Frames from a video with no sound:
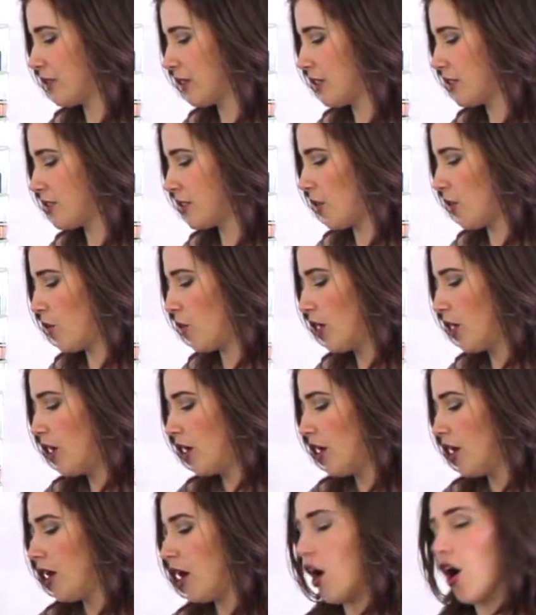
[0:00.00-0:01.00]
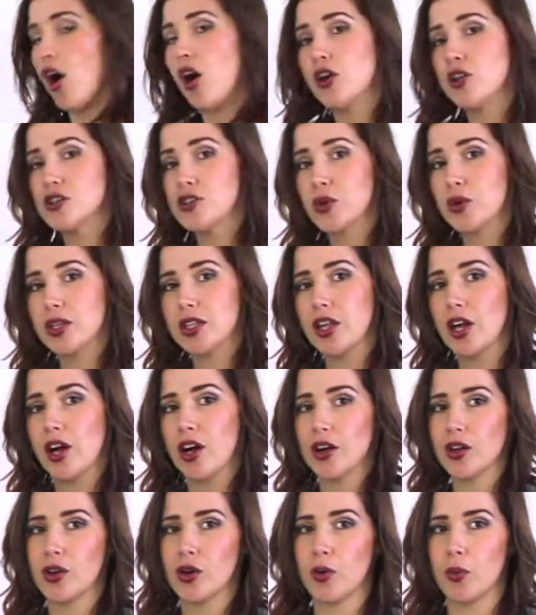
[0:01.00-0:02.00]
So also
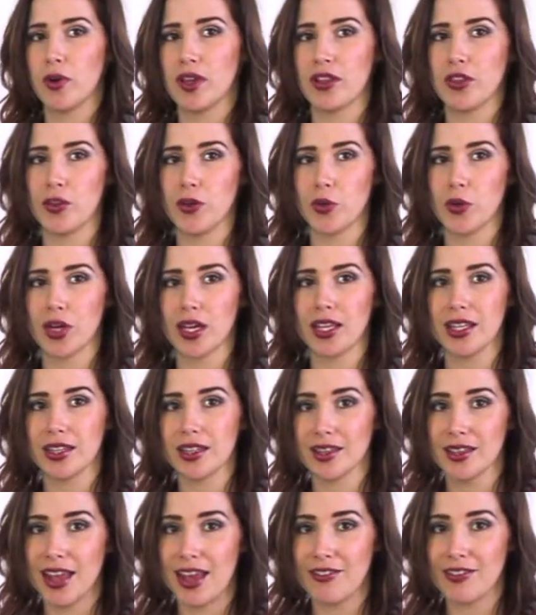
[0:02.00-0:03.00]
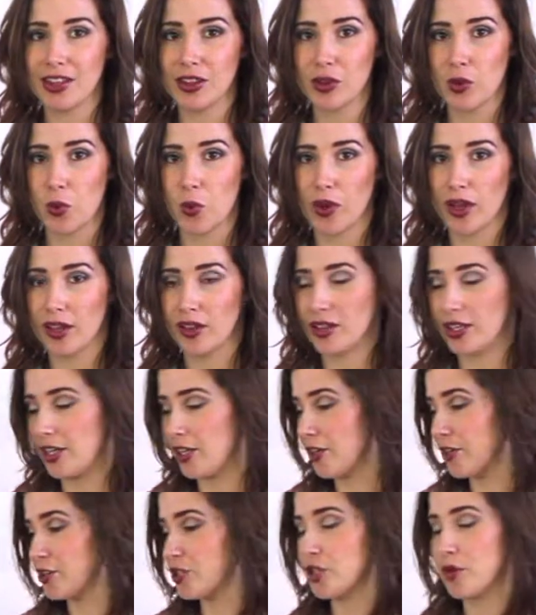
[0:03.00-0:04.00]
along with your 11th oil,
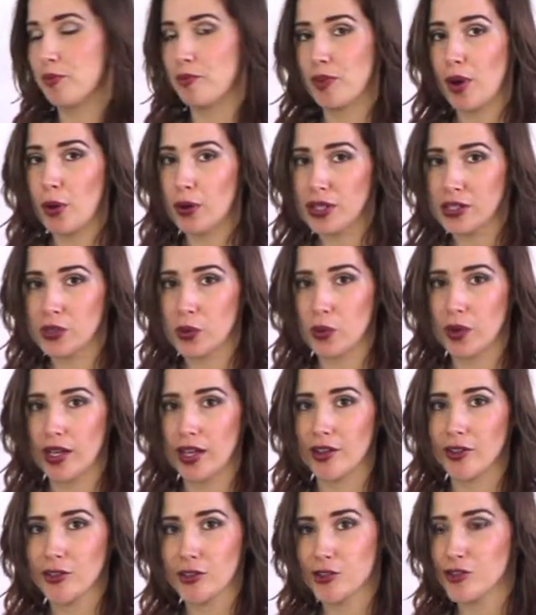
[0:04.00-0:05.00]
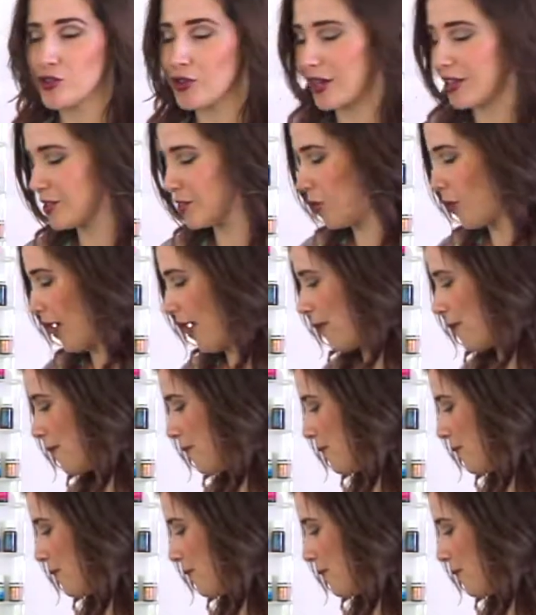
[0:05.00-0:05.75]
here's your bonus oil, Stress Away.